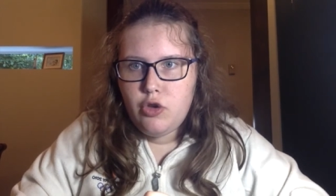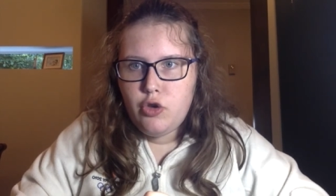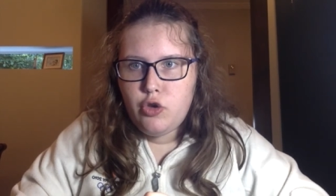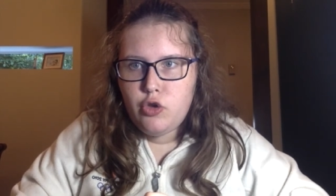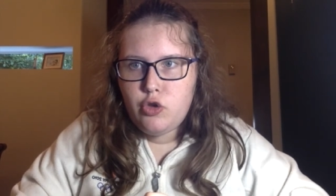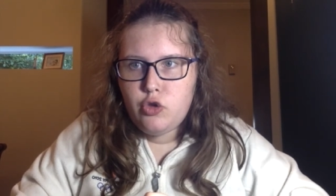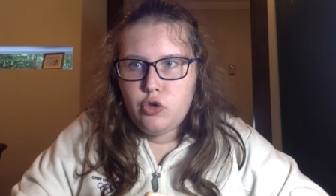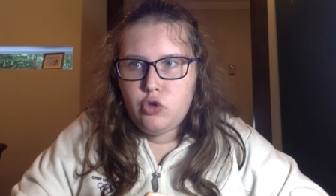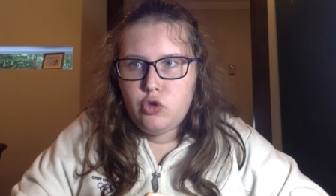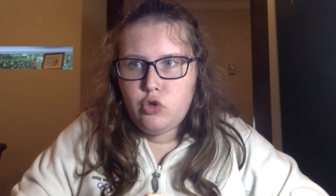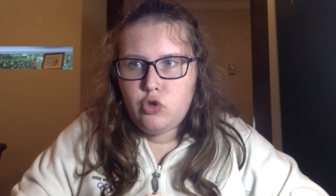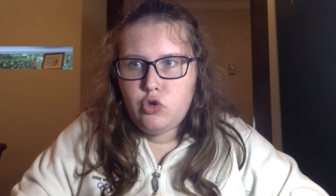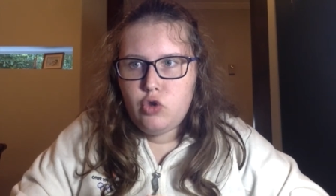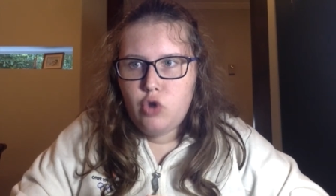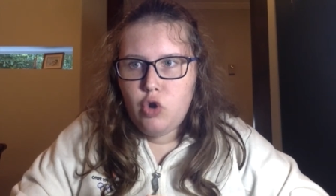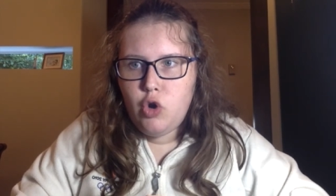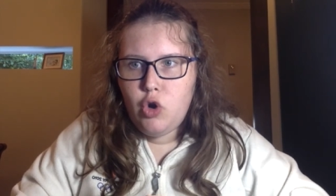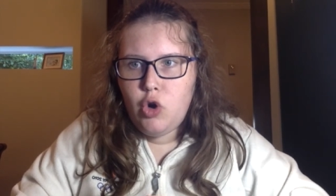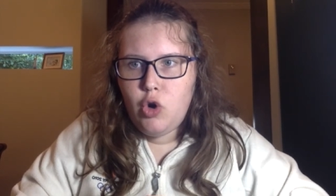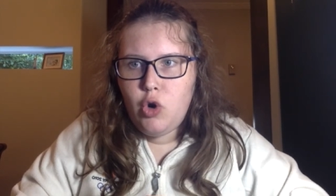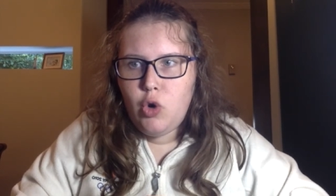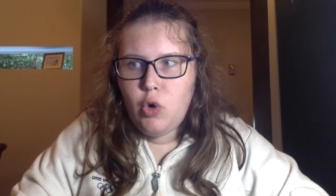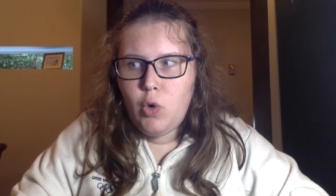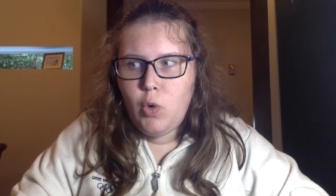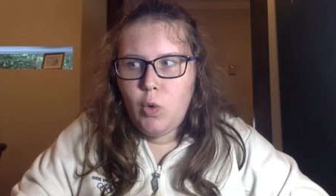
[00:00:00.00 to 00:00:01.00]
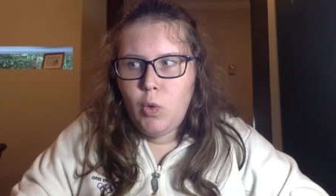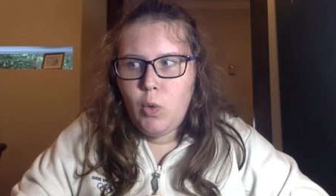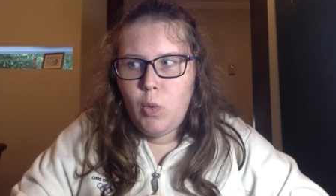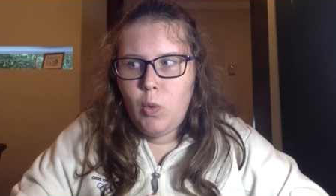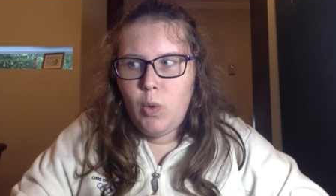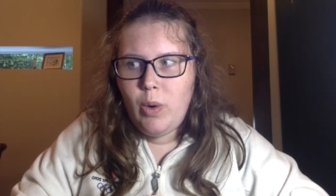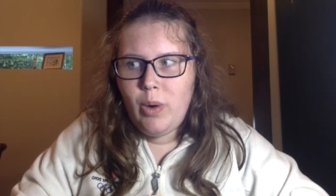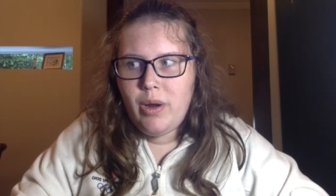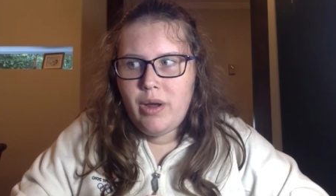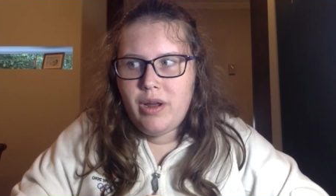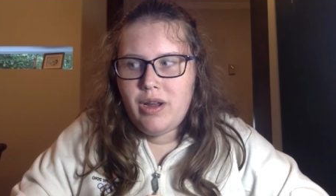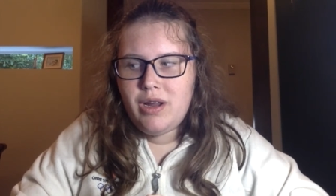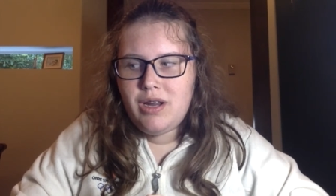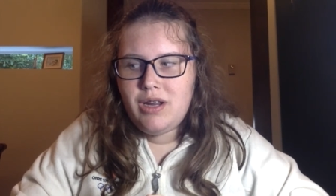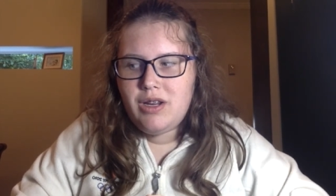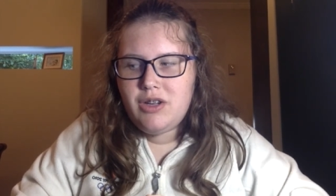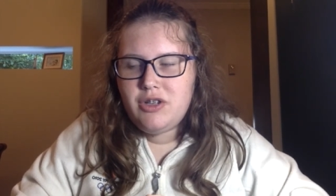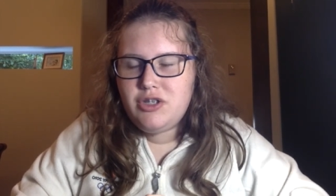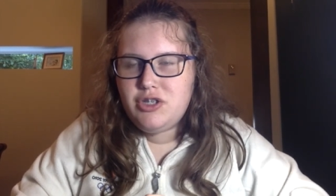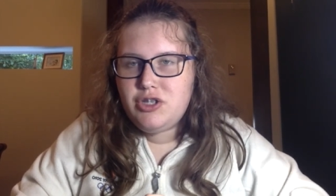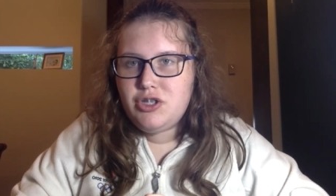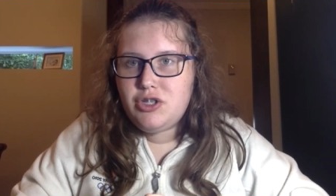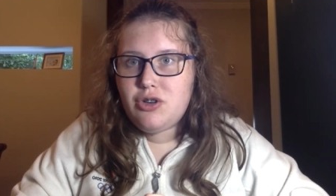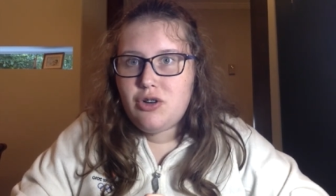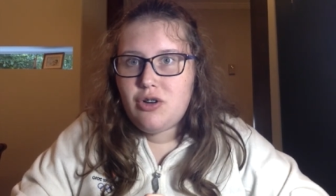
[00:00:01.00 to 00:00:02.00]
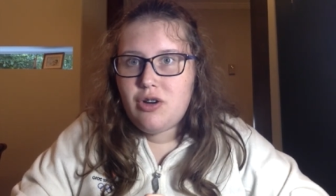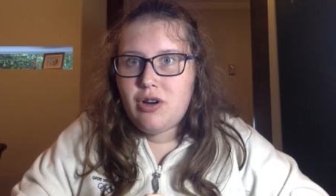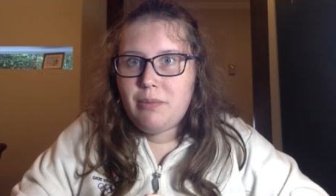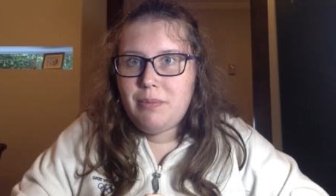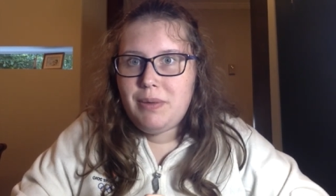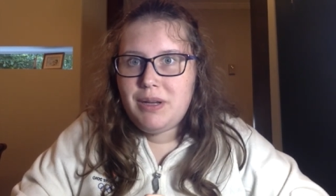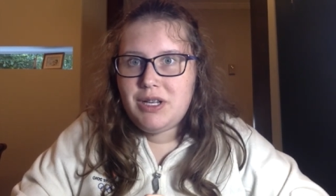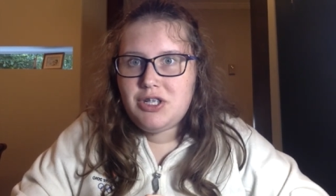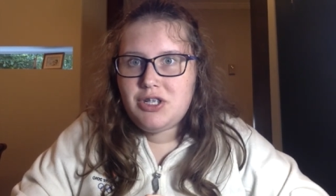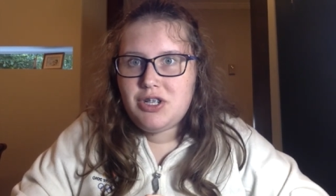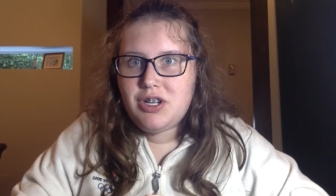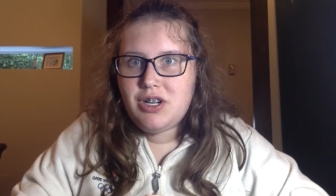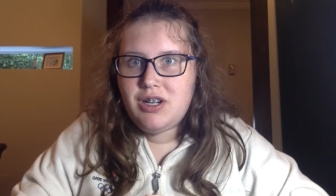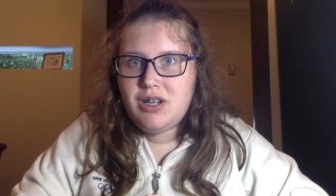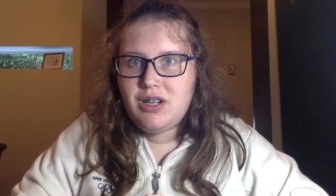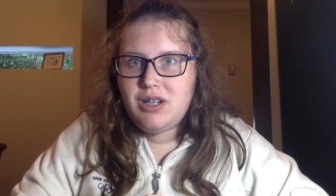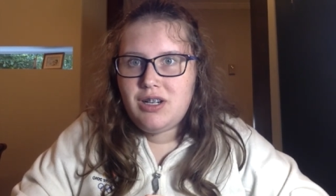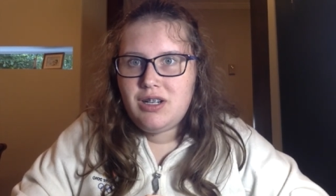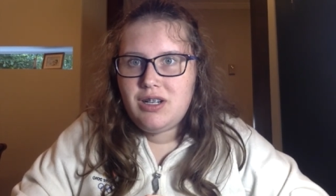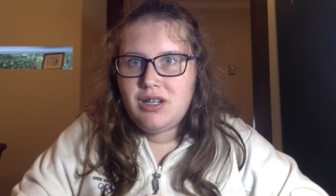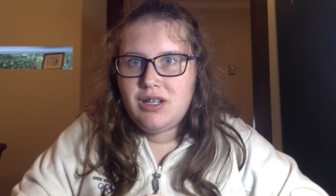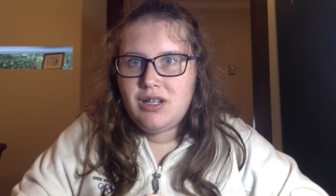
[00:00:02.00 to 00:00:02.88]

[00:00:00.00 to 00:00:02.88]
So showed her a picture.